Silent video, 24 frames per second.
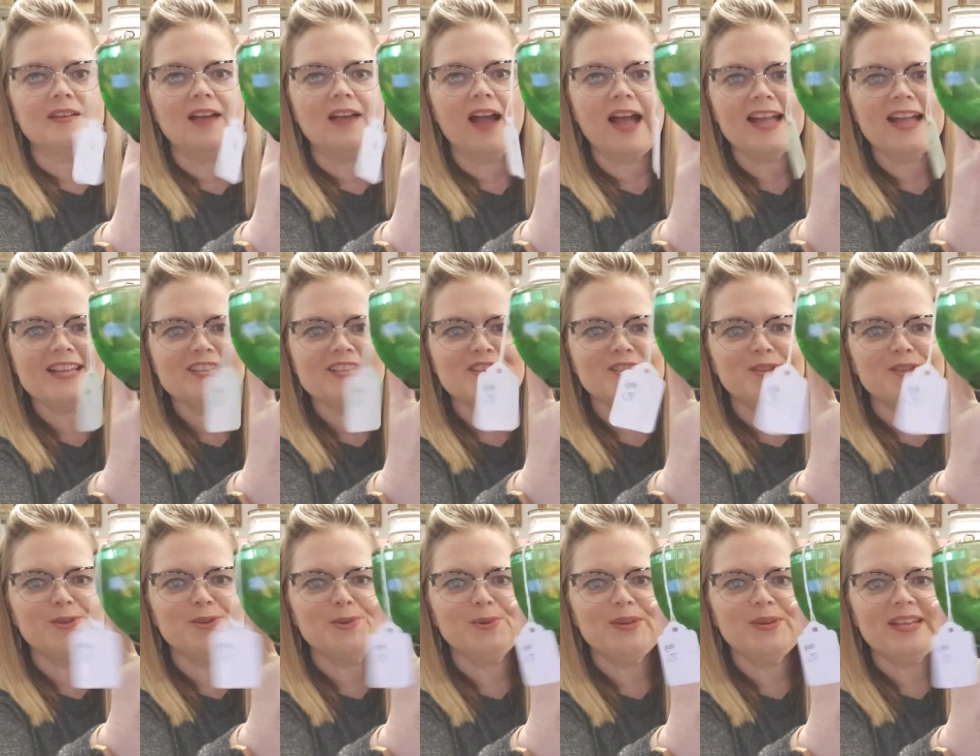Hi,
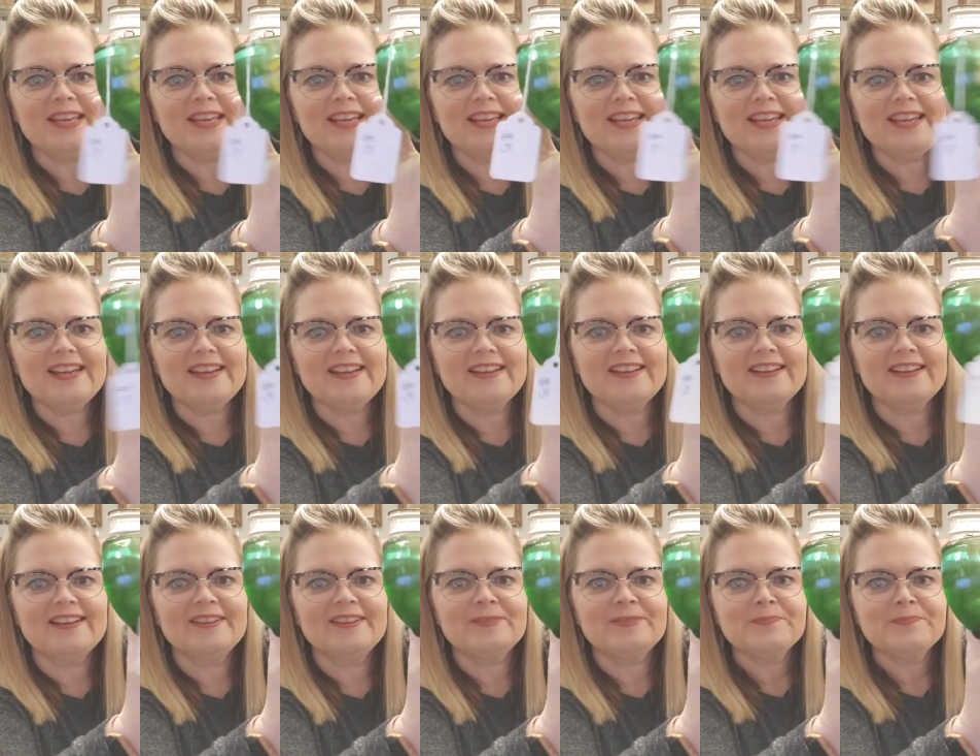Judy.
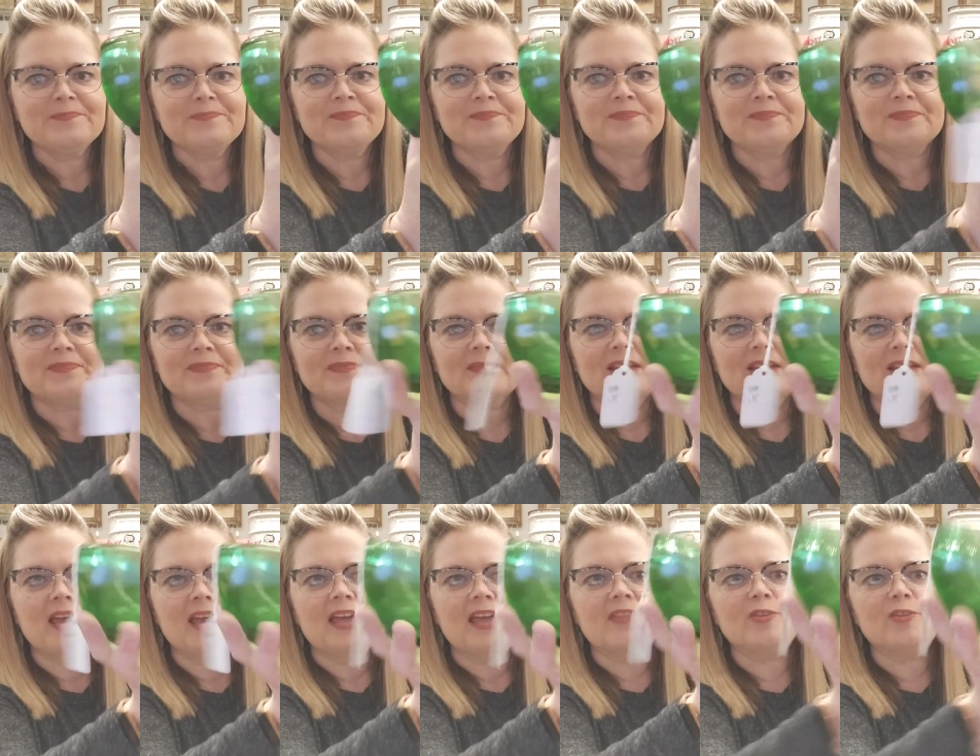
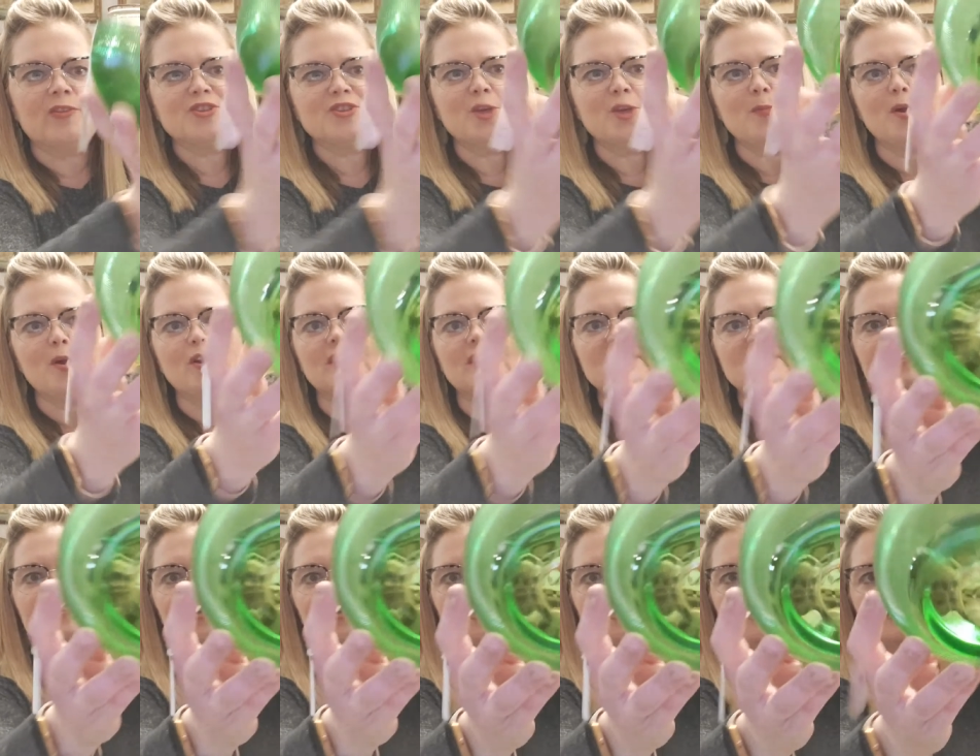There's no markings
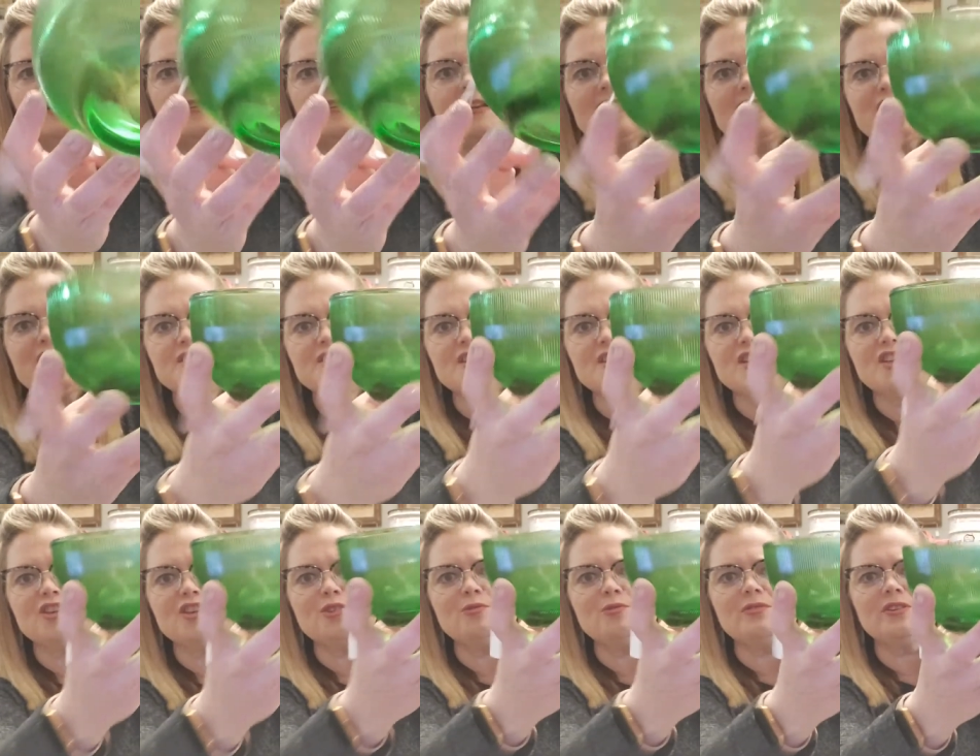on it. It's just a
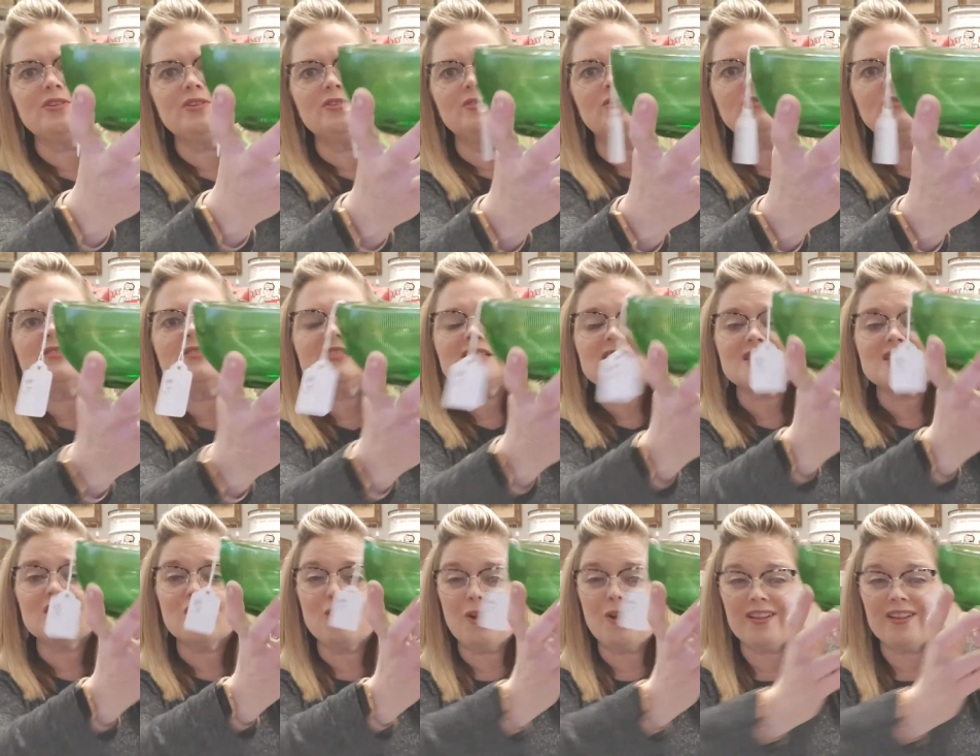cute little, this is
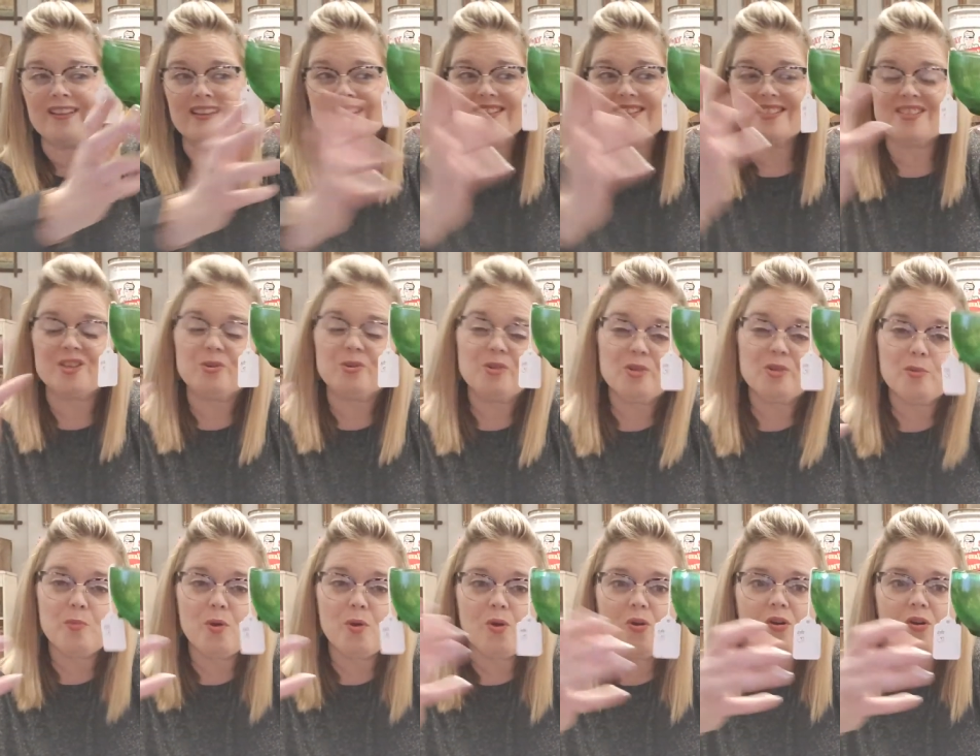a great like cereal
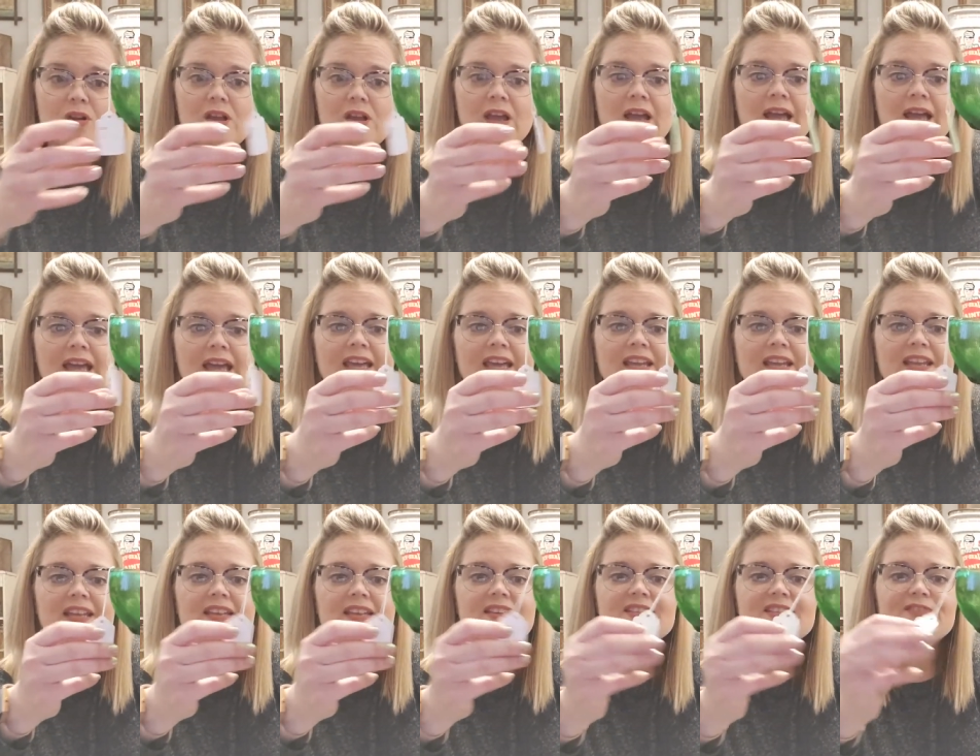bowl. It
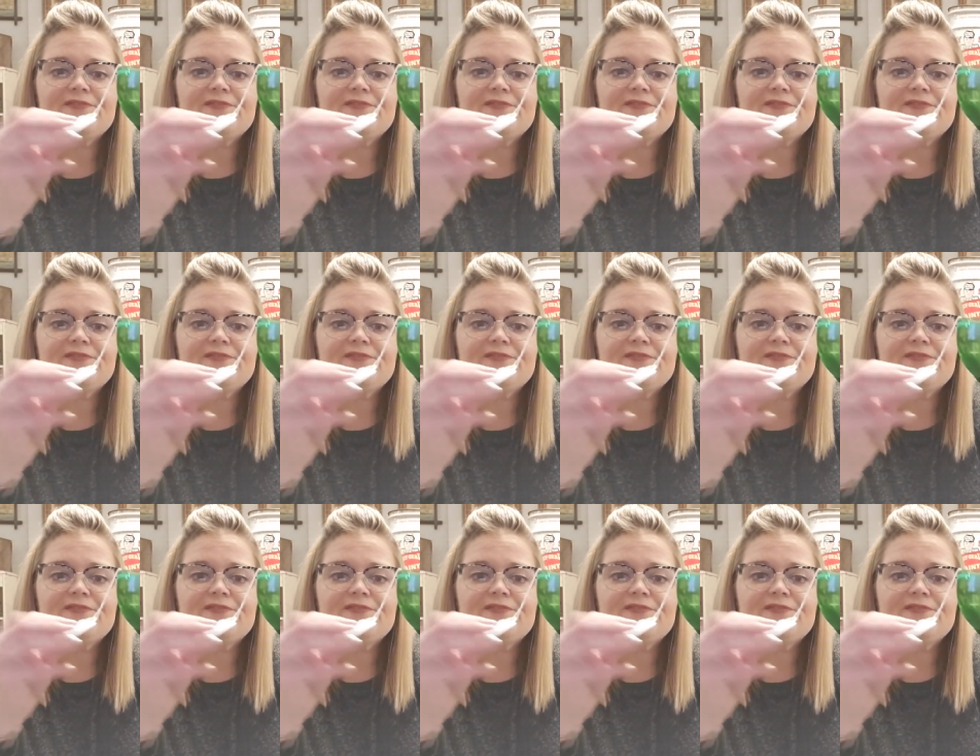is